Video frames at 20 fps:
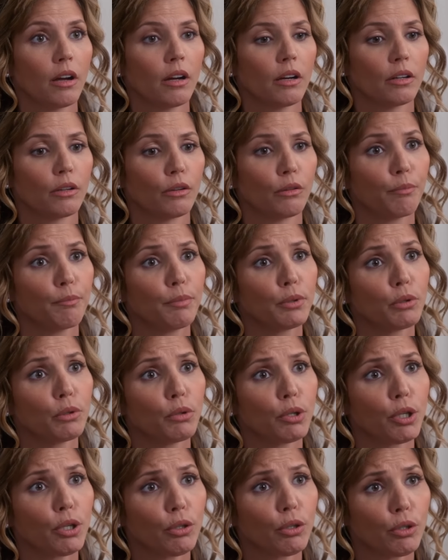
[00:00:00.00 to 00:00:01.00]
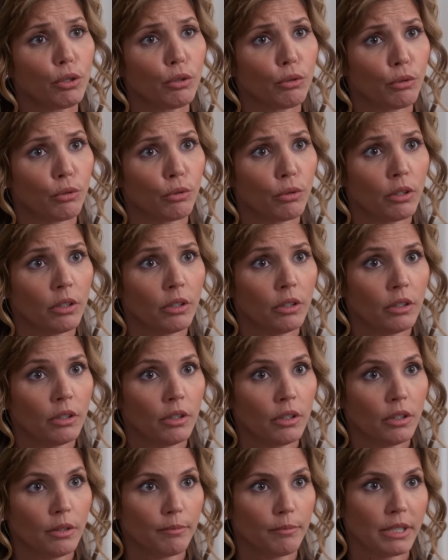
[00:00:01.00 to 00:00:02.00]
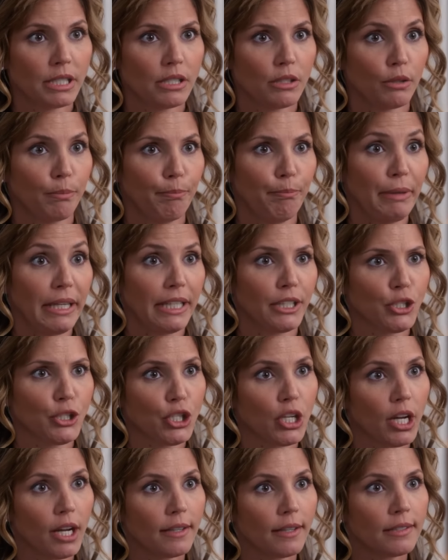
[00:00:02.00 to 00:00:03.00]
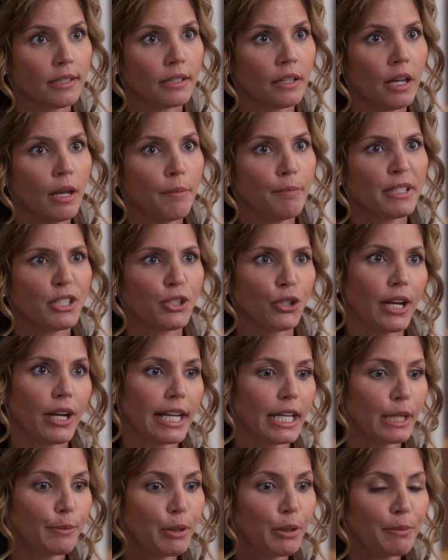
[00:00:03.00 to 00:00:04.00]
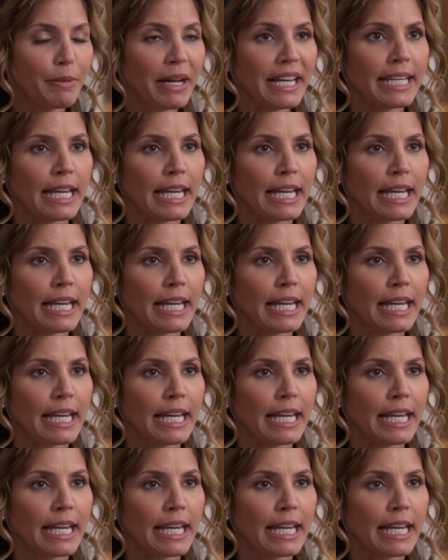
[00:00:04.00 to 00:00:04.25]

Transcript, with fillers: Oh, boo hoo. Mr. Big Shot. Mr. I gotta put my